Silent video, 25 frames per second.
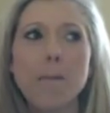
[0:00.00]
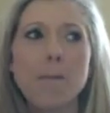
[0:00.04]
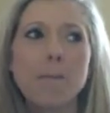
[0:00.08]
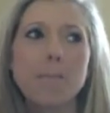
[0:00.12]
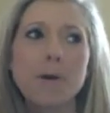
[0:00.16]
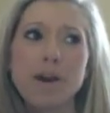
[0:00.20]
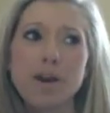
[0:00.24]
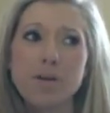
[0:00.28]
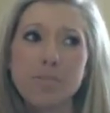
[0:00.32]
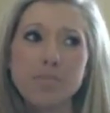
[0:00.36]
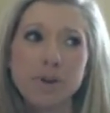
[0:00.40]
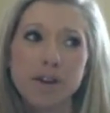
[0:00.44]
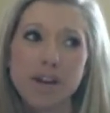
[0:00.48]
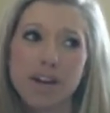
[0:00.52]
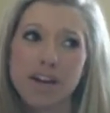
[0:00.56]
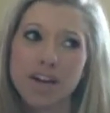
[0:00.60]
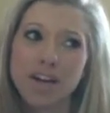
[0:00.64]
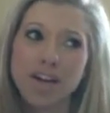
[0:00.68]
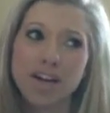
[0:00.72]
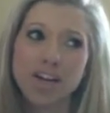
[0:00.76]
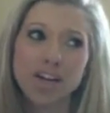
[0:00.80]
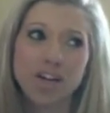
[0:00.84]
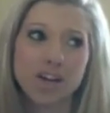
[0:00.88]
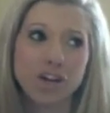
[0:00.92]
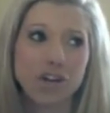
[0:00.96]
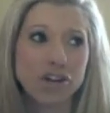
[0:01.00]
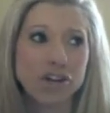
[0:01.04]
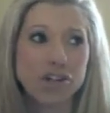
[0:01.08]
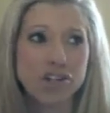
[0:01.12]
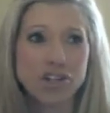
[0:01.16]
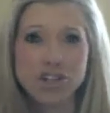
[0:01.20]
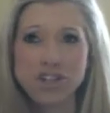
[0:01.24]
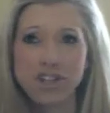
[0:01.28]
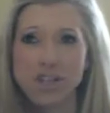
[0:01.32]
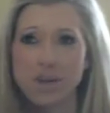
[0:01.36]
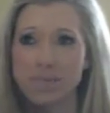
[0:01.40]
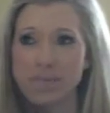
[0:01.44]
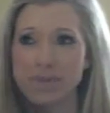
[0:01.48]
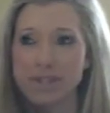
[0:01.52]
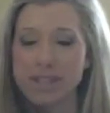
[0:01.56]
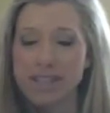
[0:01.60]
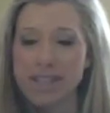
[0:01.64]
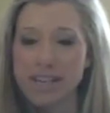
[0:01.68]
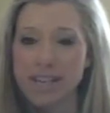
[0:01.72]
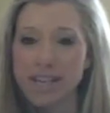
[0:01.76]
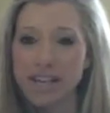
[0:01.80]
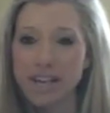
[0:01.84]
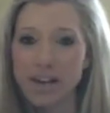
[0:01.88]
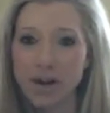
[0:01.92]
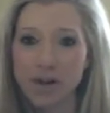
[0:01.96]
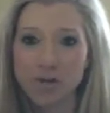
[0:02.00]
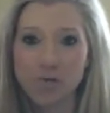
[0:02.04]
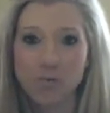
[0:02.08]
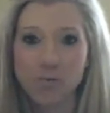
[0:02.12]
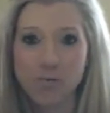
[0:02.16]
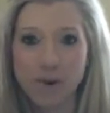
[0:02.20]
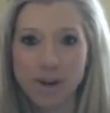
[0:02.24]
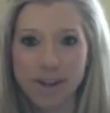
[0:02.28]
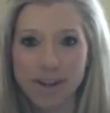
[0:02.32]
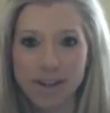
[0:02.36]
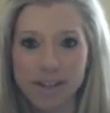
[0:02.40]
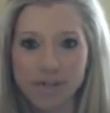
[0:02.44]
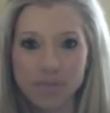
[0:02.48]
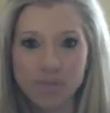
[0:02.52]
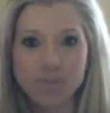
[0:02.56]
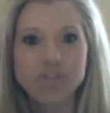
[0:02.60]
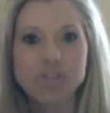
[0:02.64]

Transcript: Pippin or Gypsy or Rent.